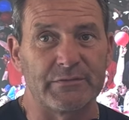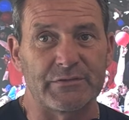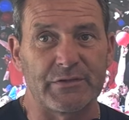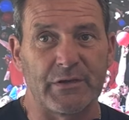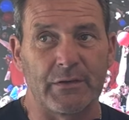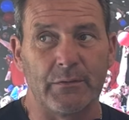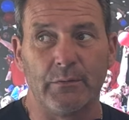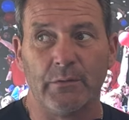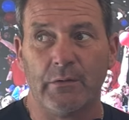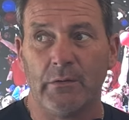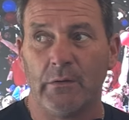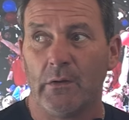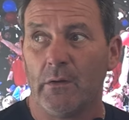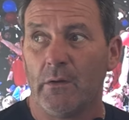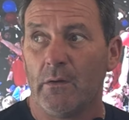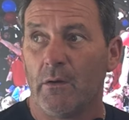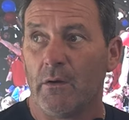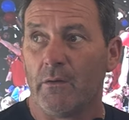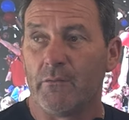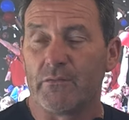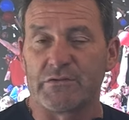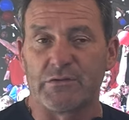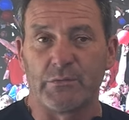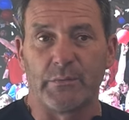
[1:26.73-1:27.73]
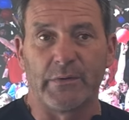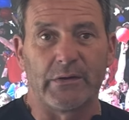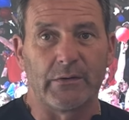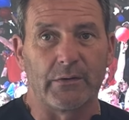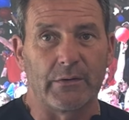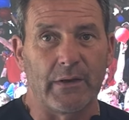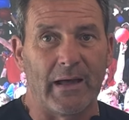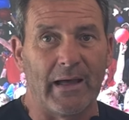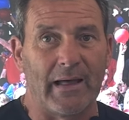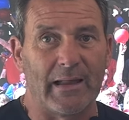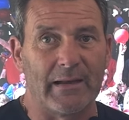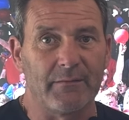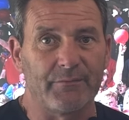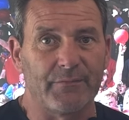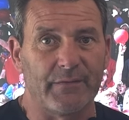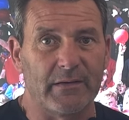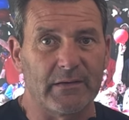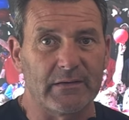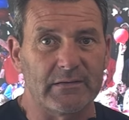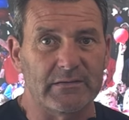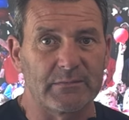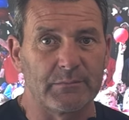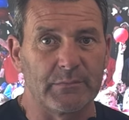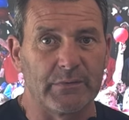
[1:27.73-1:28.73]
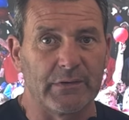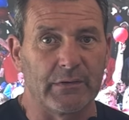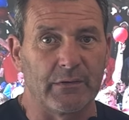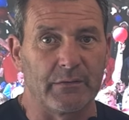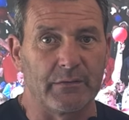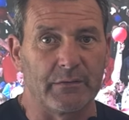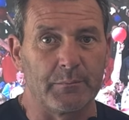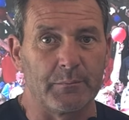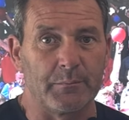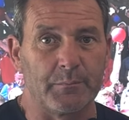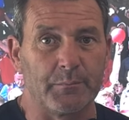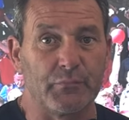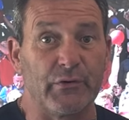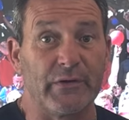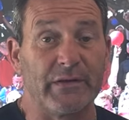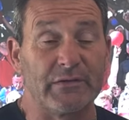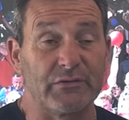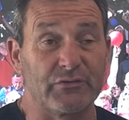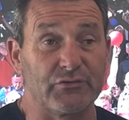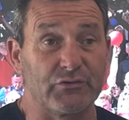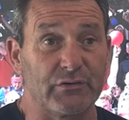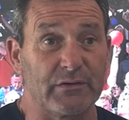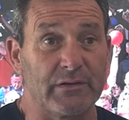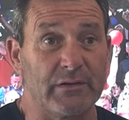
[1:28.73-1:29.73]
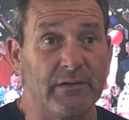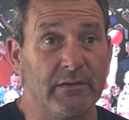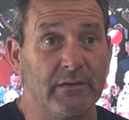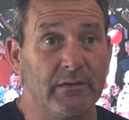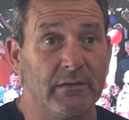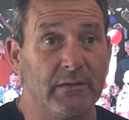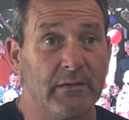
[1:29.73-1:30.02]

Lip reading: So obviously we go to Halifax and we go to Braintree.